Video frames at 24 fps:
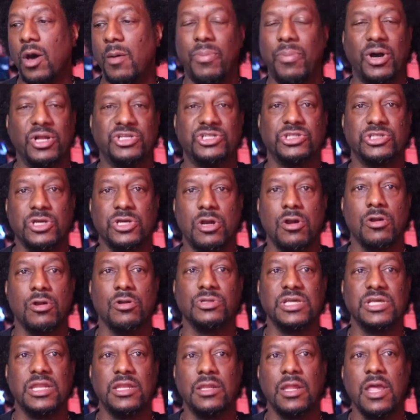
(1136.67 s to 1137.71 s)
a bunch of
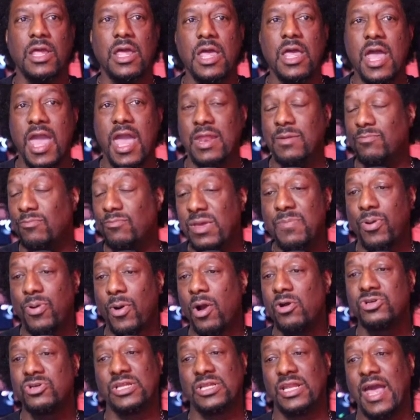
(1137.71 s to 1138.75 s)
turns. And me
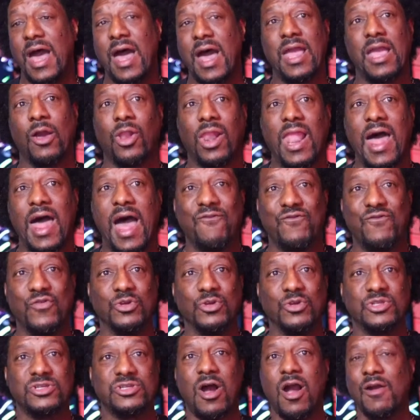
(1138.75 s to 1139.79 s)
personally, I ain't gonna lie, I feel
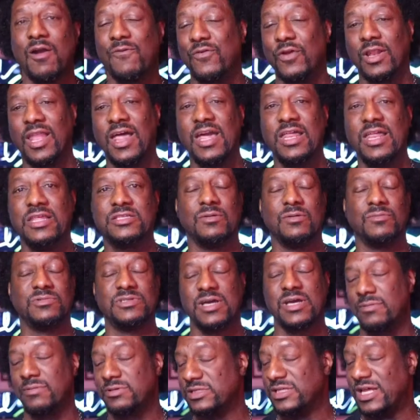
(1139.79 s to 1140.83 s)
sorry for the lady
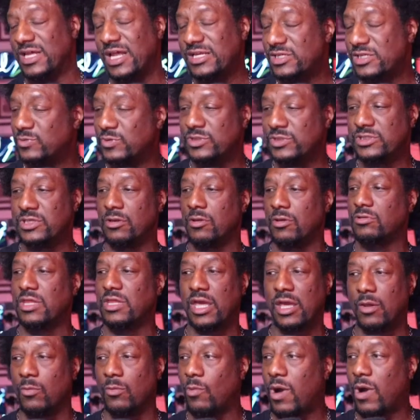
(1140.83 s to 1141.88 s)
sometimes because I just be sitting there
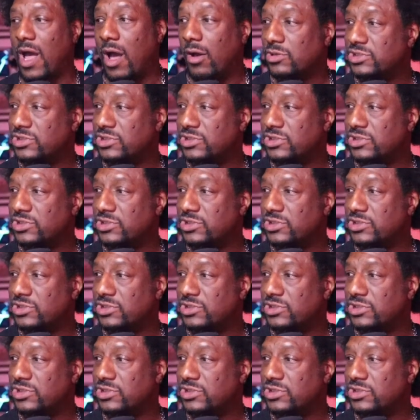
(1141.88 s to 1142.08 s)
thinking, wow,